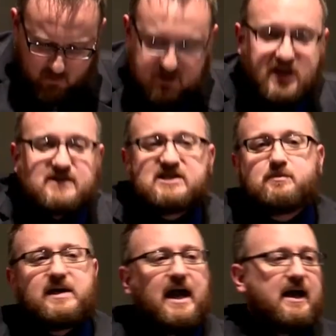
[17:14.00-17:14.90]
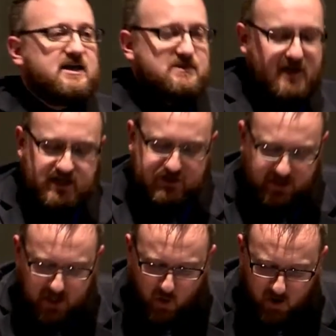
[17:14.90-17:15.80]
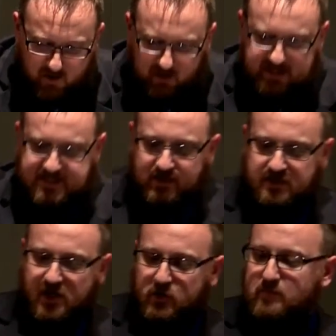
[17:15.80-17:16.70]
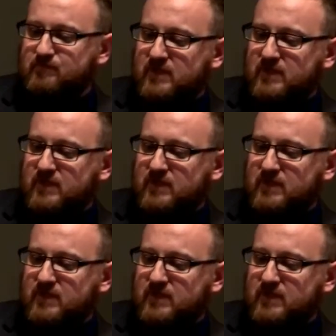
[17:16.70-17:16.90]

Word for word: When Jesus began his ministry, no one really took note.